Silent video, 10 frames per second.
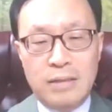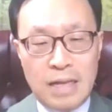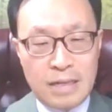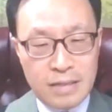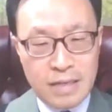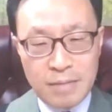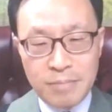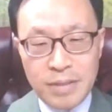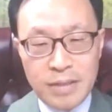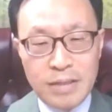Death
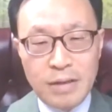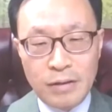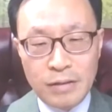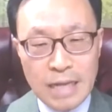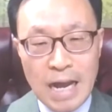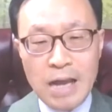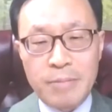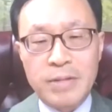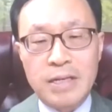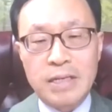can be
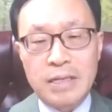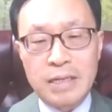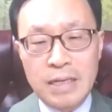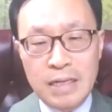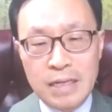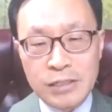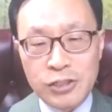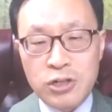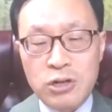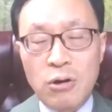untimely and
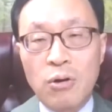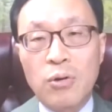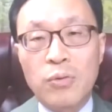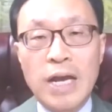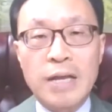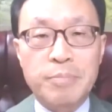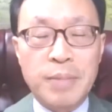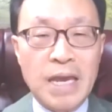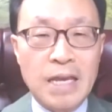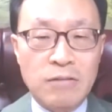slow and
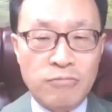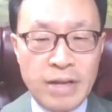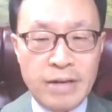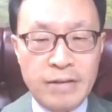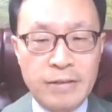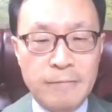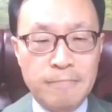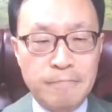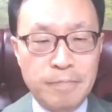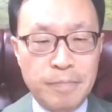pain-ridden,
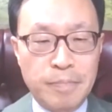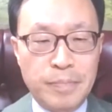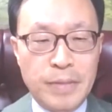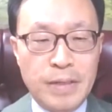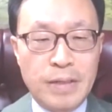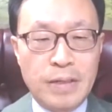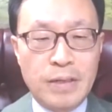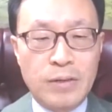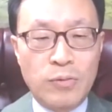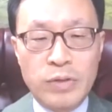
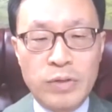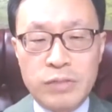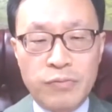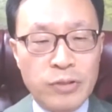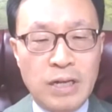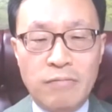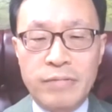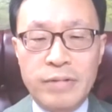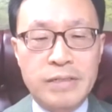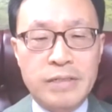which for that
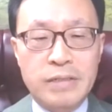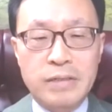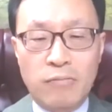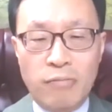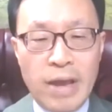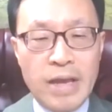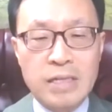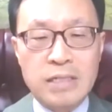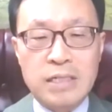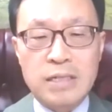reason
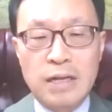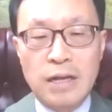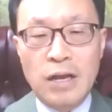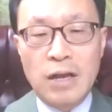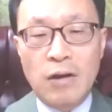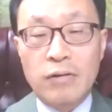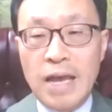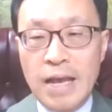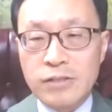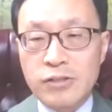raised
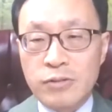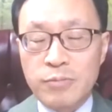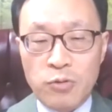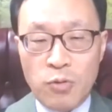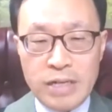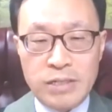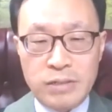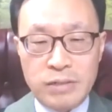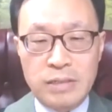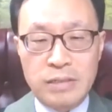unanswerable
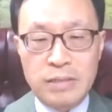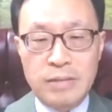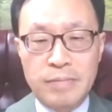questions.